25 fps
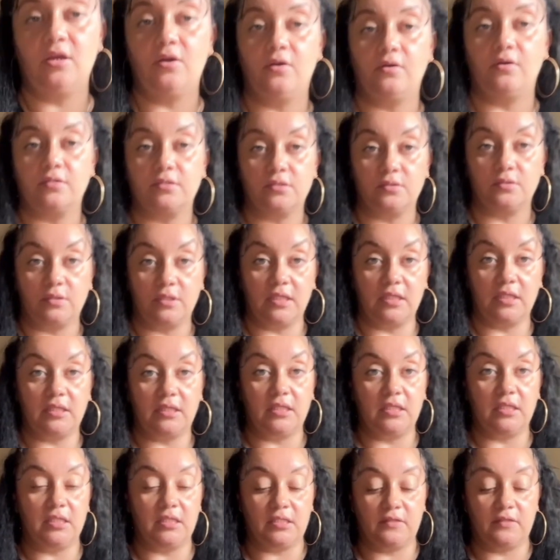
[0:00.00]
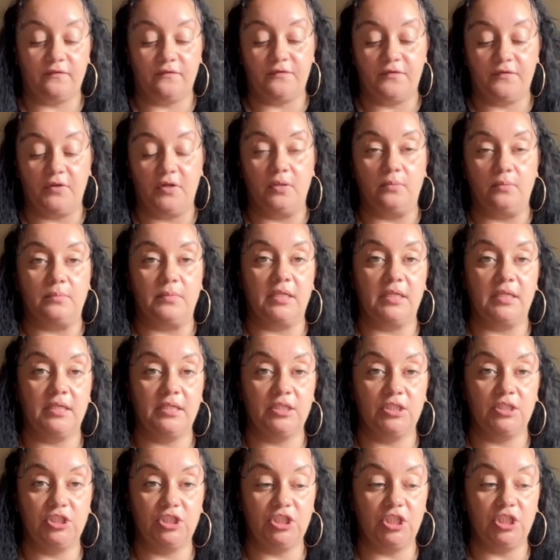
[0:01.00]
also get this from
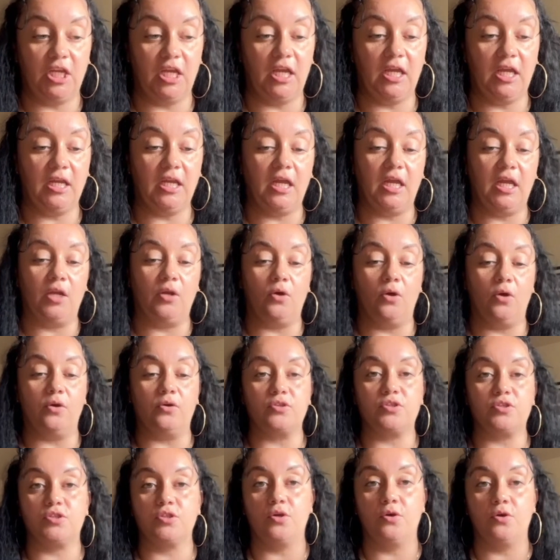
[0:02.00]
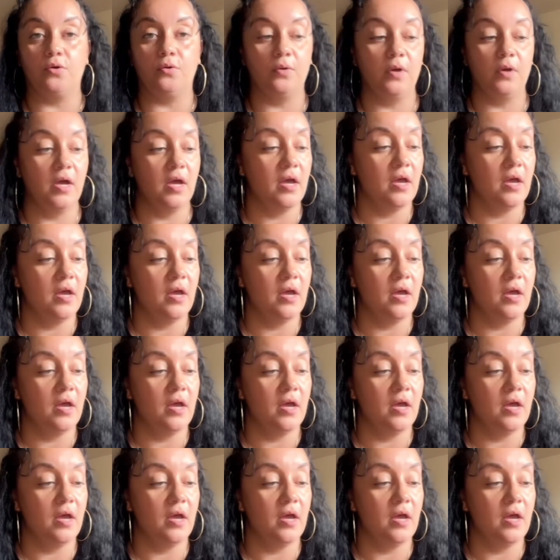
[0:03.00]
Shein, and also